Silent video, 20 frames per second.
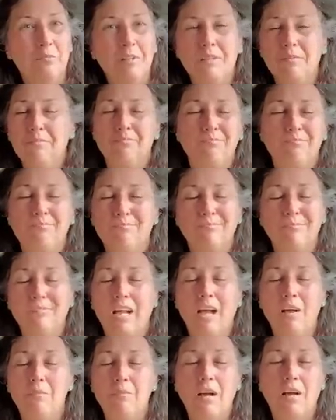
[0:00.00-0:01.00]
but
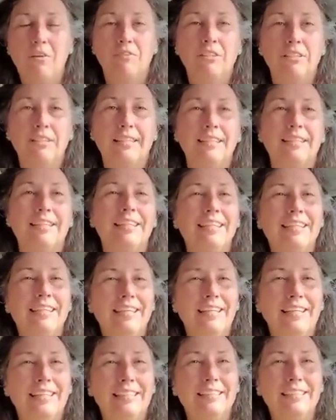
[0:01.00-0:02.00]
I'm not really
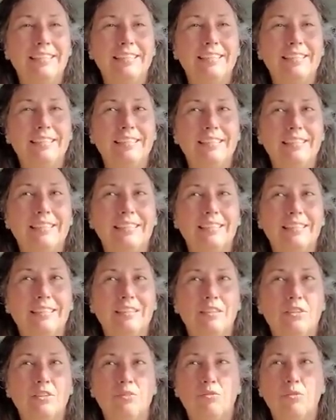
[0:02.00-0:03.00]
thinking it
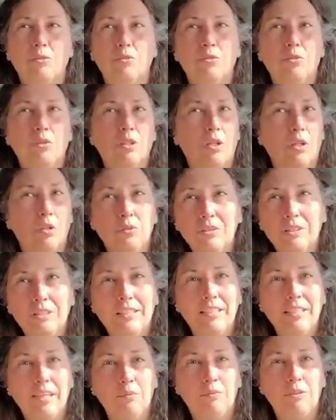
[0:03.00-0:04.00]
through
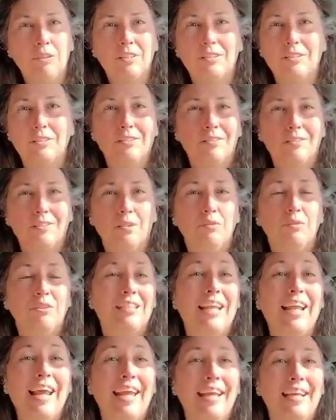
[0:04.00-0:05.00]
closely. I'm just, it
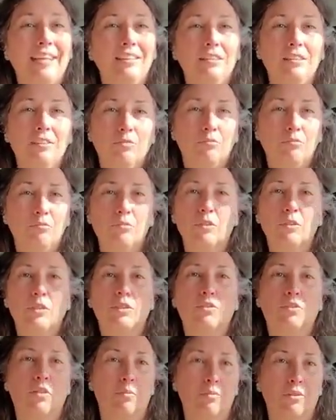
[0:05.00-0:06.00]
was at hand, so
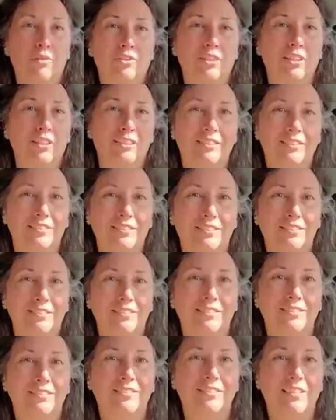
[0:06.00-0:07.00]
that's what I'm using.
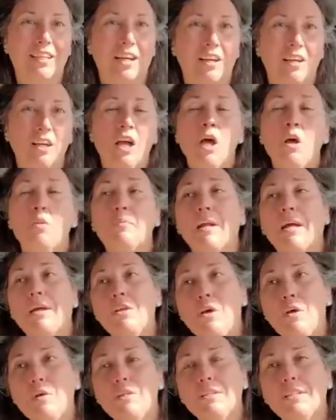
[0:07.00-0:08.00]
Okay. Yeah. But I
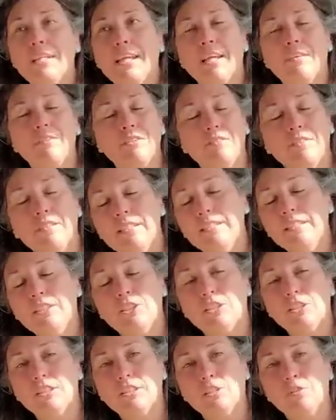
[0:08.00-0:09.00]
know that they have
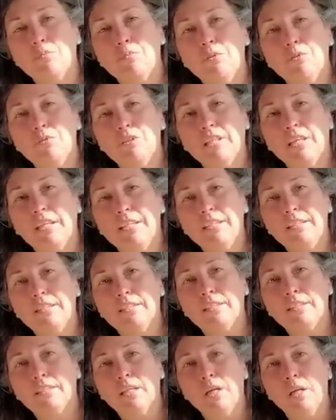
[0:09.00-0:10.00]
advantages. Like butane
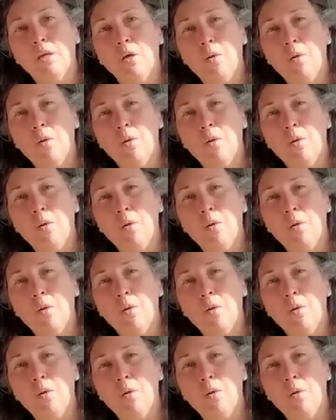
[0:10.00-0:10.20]
is,